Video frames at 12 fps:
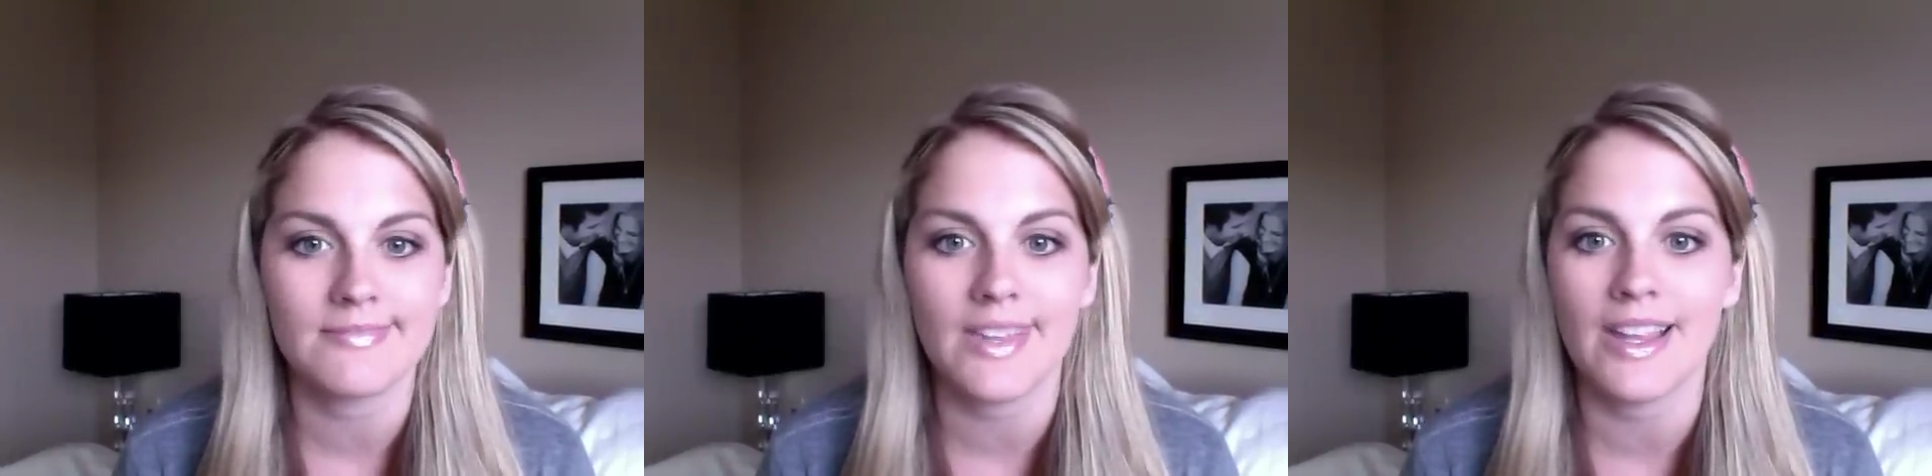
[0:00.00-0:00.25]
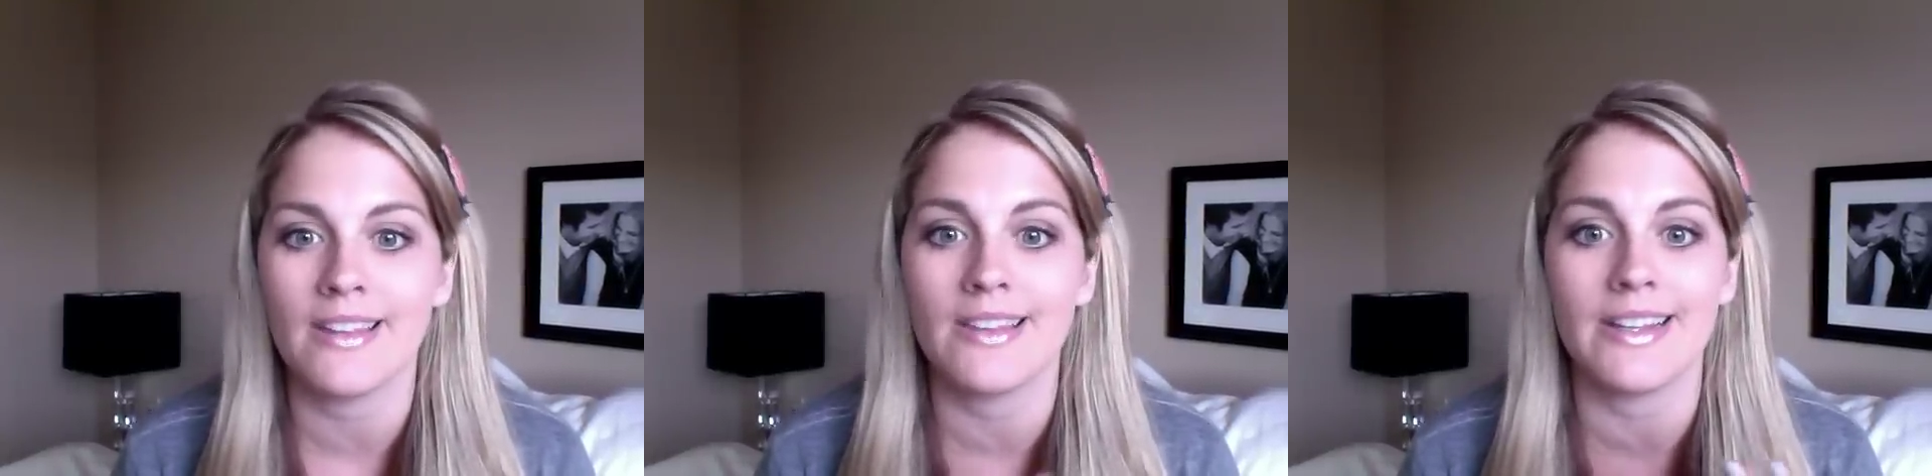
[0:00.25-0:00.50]

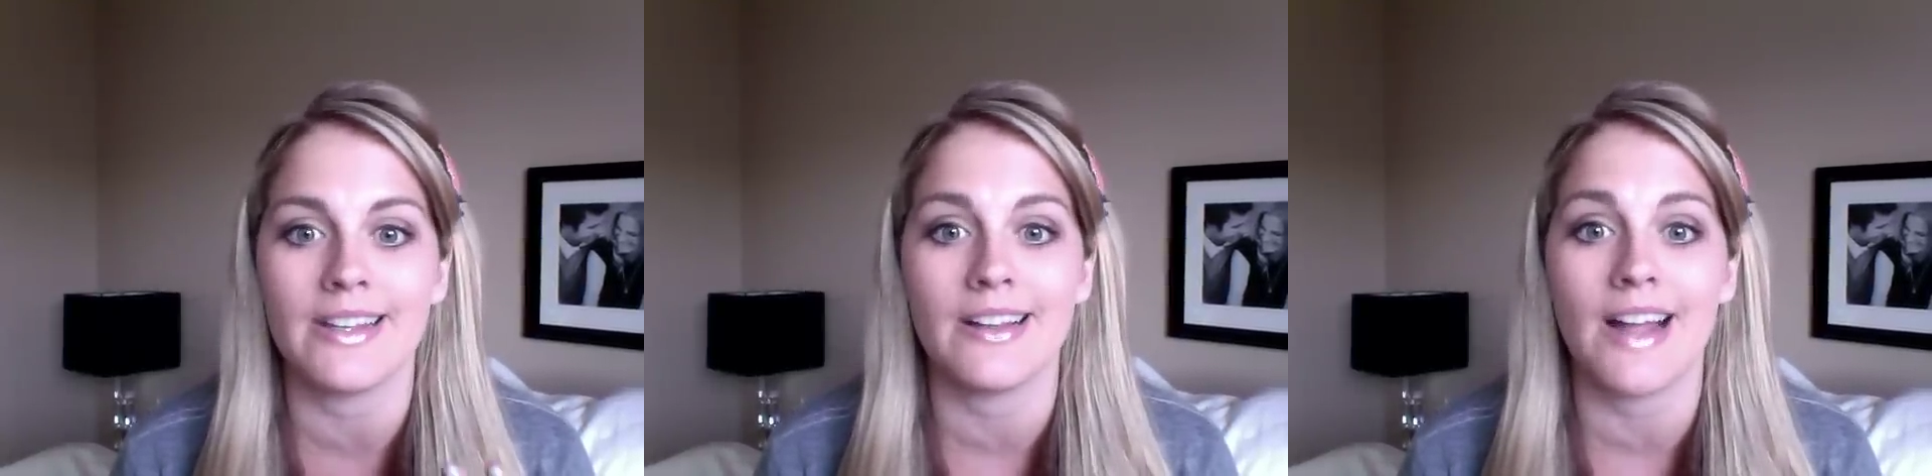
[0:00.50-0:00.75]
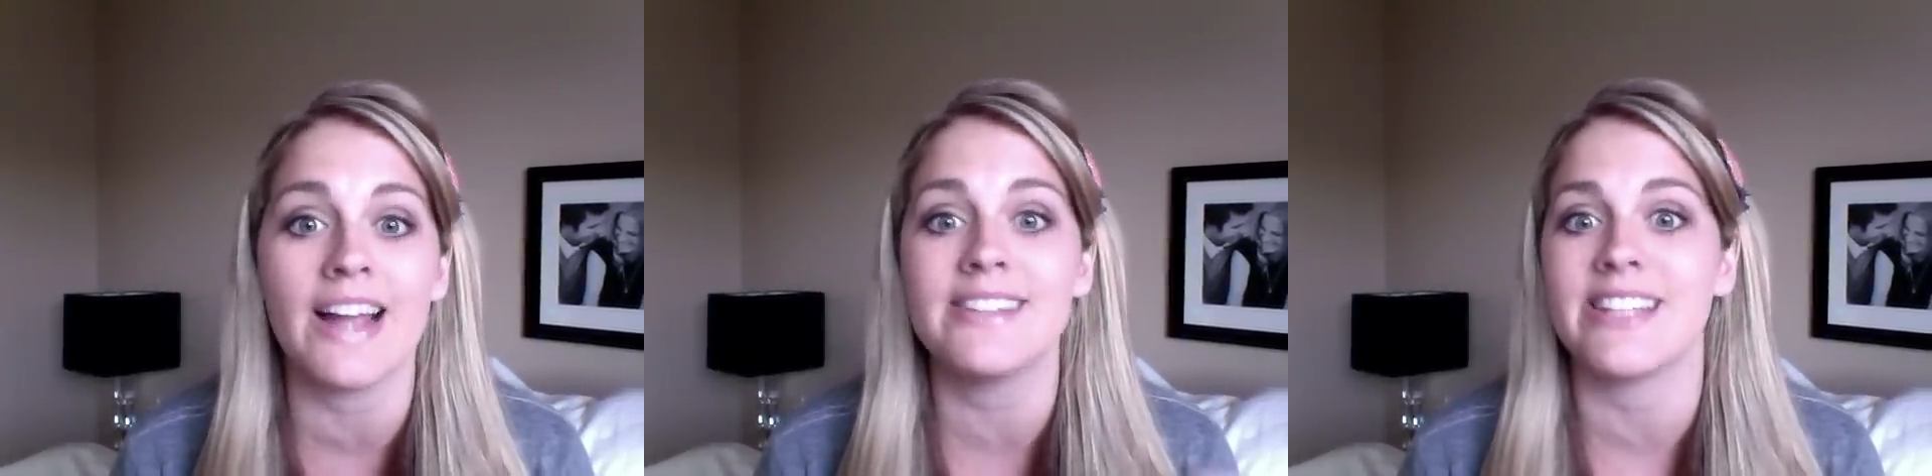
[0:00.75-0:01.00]
the
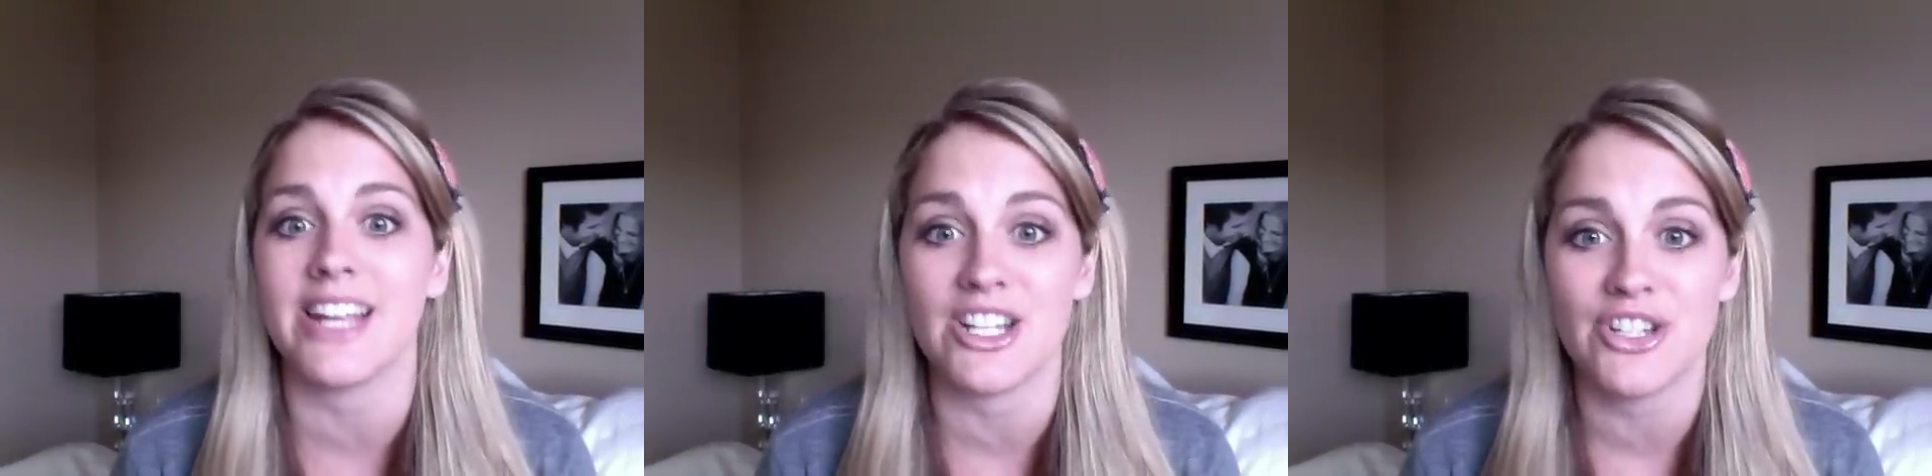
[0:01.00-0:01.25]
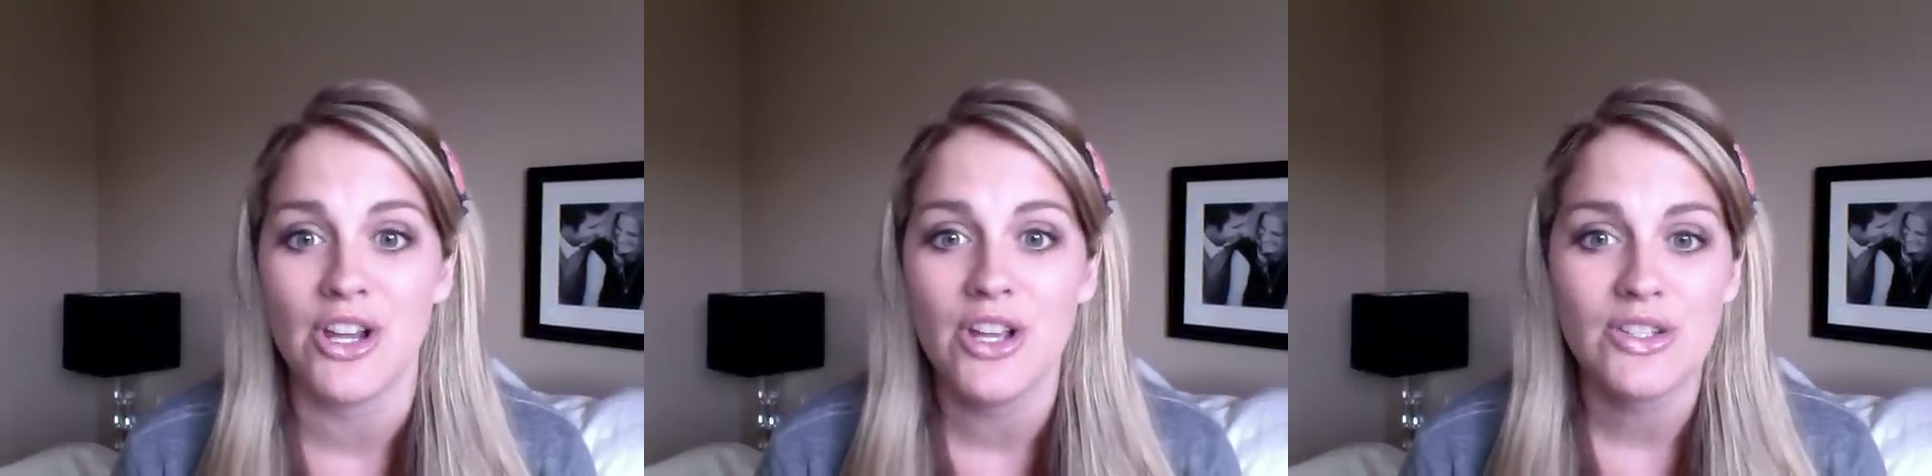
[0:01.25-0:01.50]
Ice Age.